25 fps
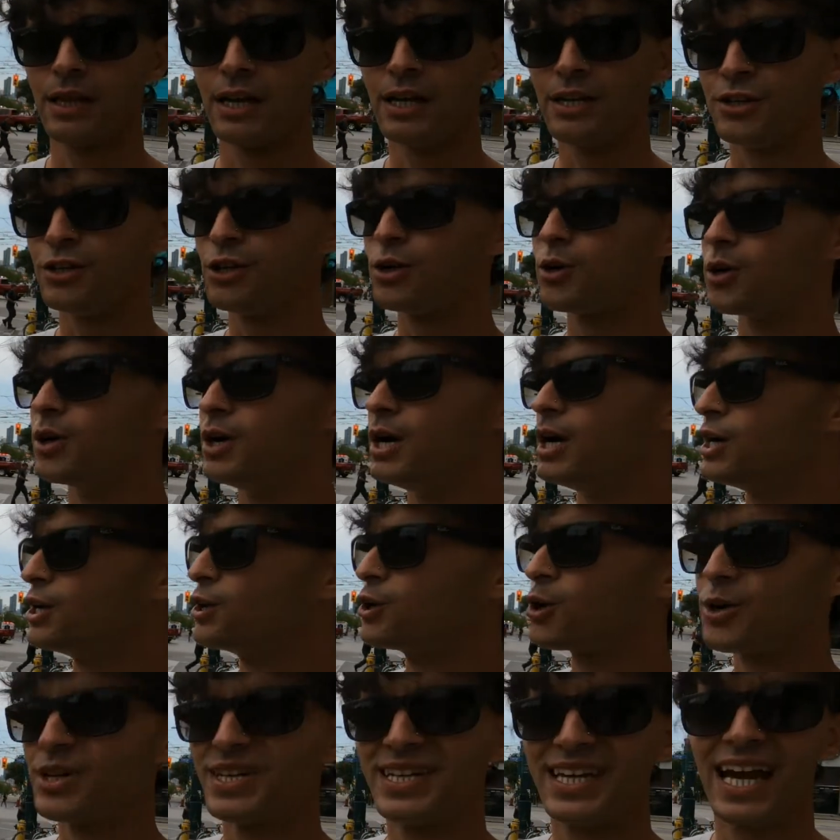You
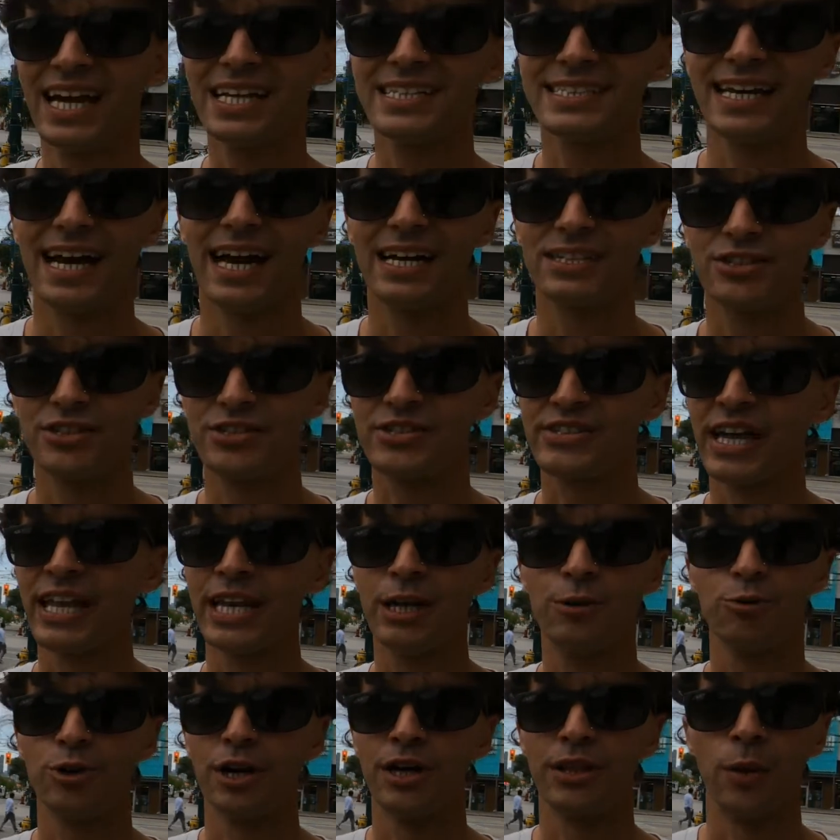don't get that just
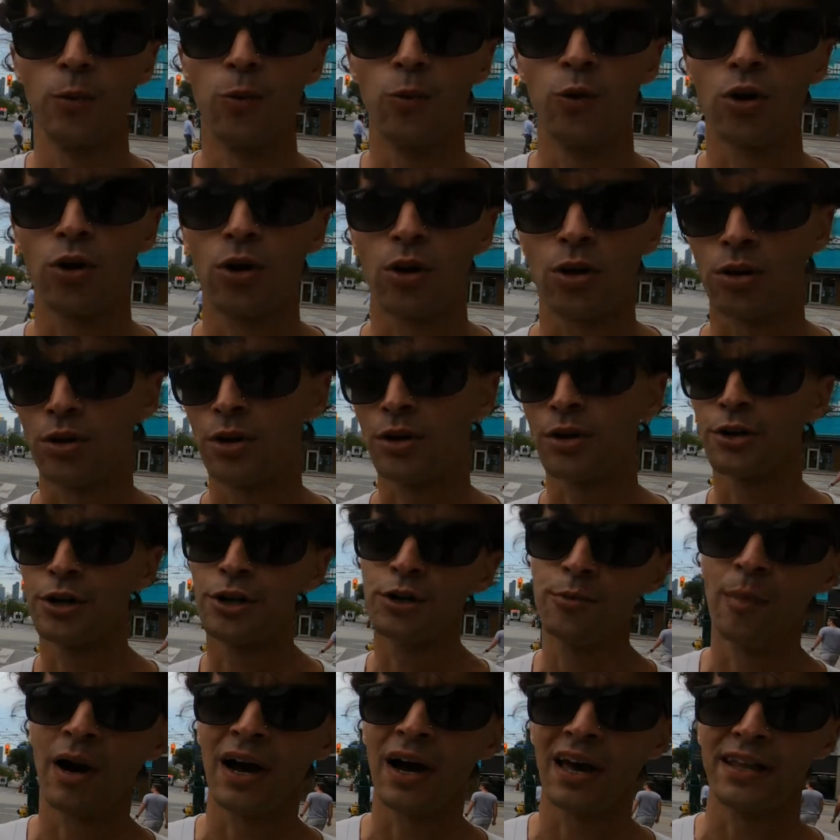anywhere in the world, or
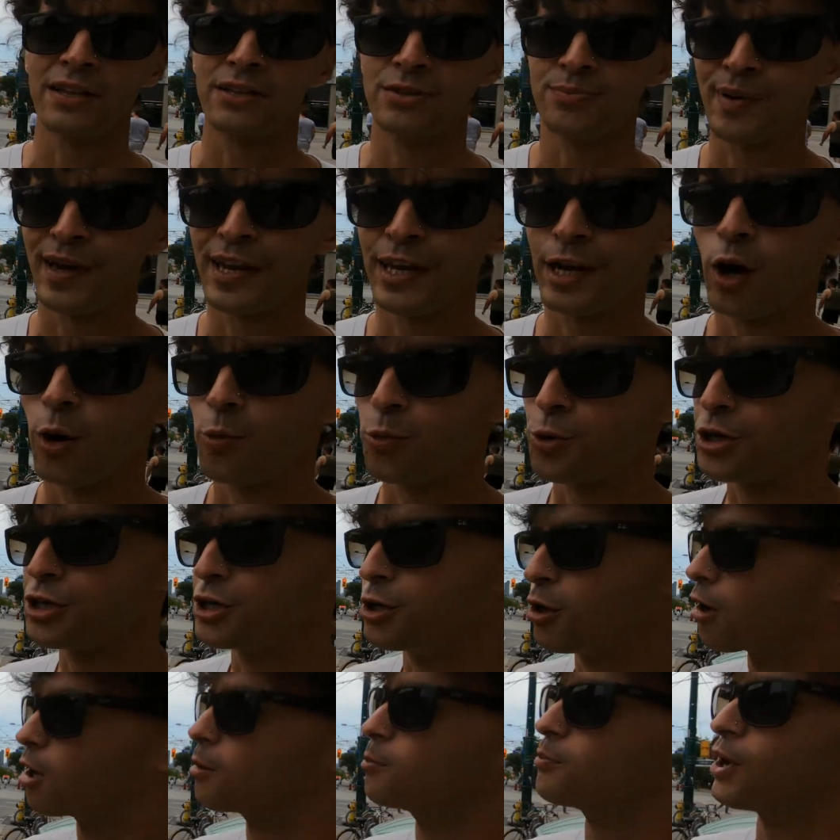you might, depending on where
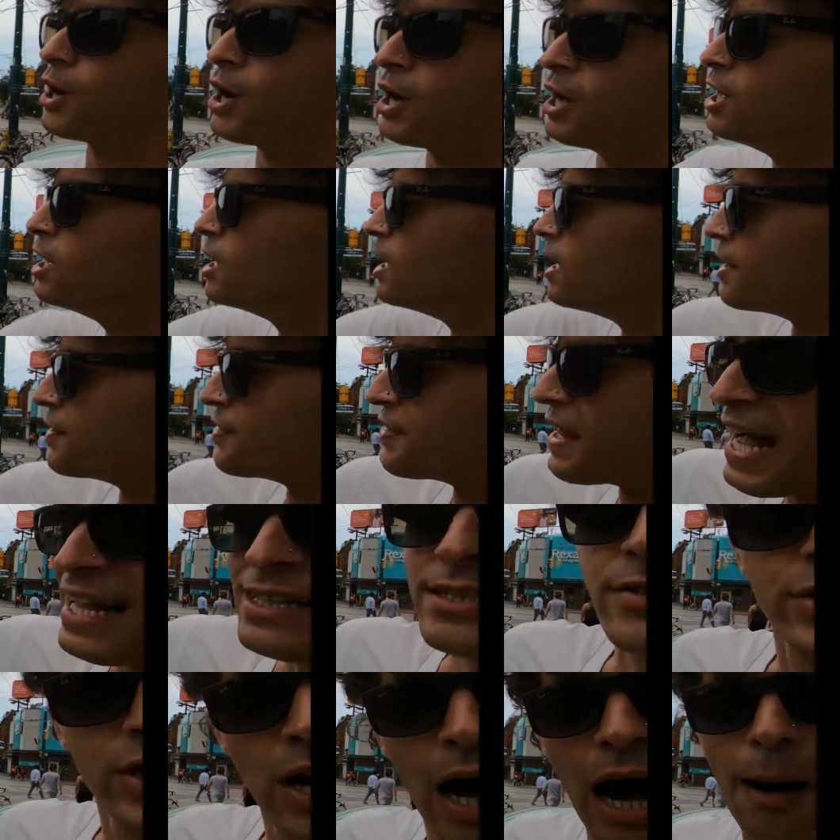you are, but
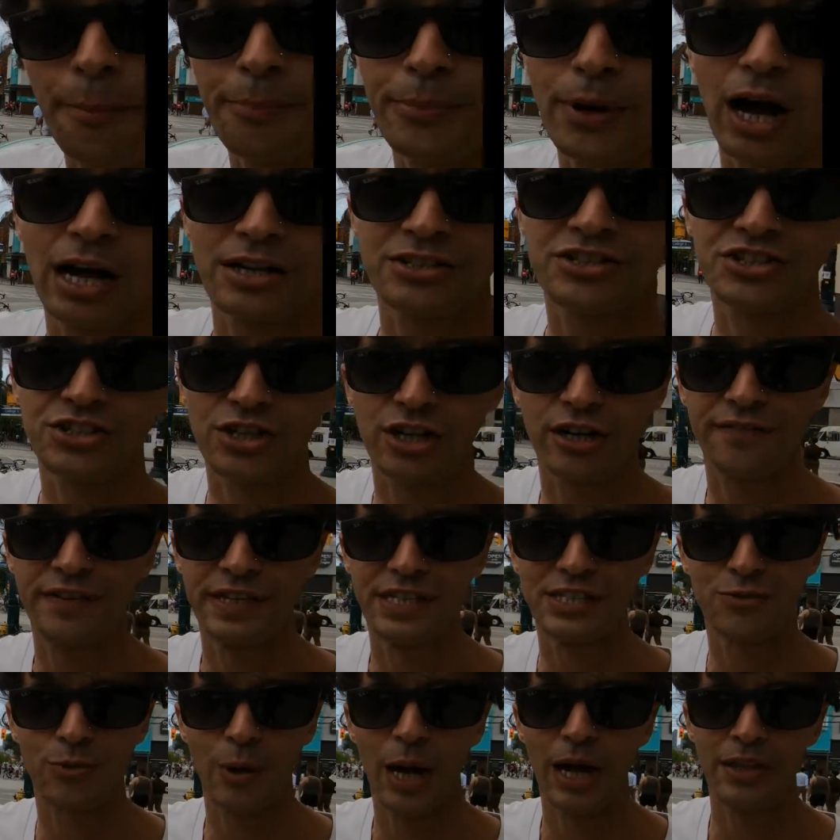that's top-notch
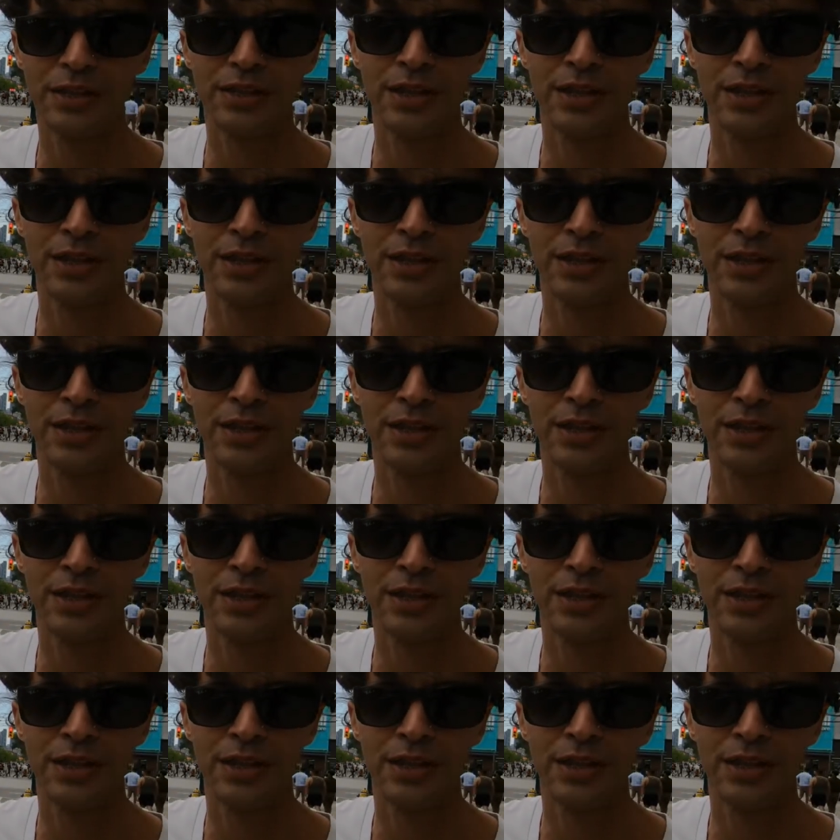service right